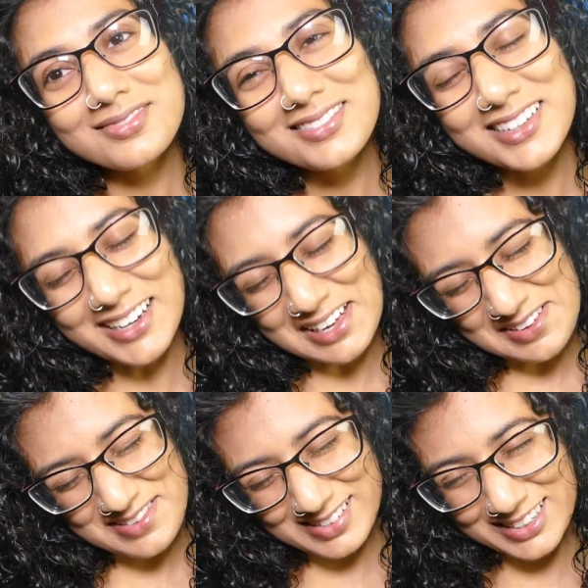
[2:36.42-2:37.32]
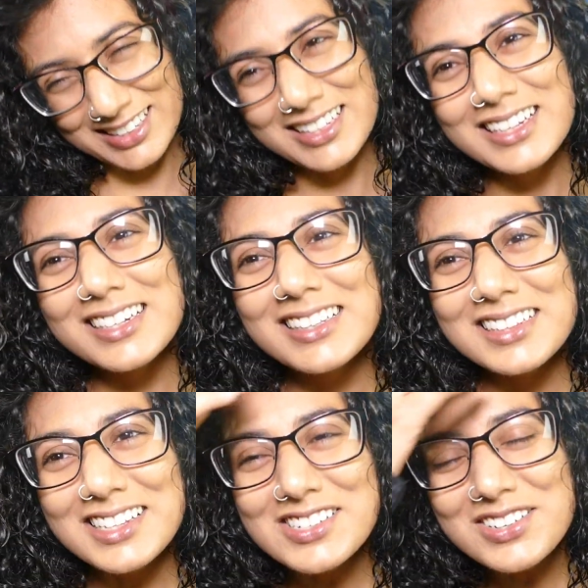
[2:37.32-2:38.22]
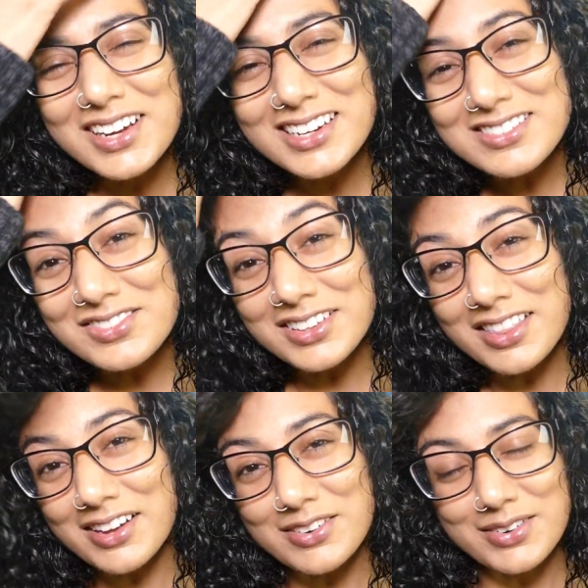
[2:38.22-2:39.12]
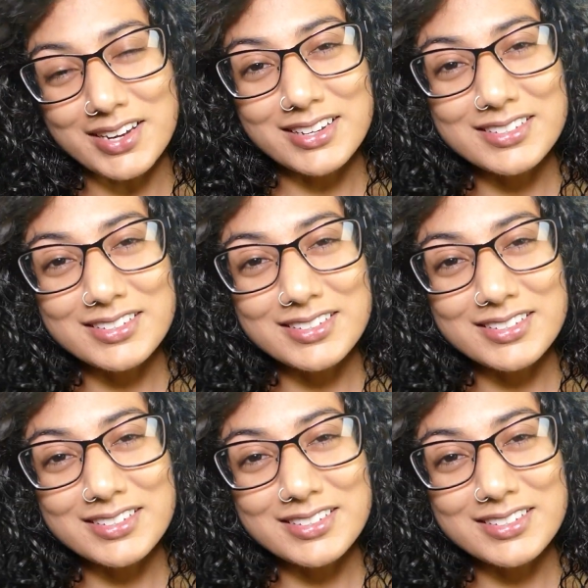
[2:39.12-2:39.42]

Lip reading: Okay. That's okay to feel that way.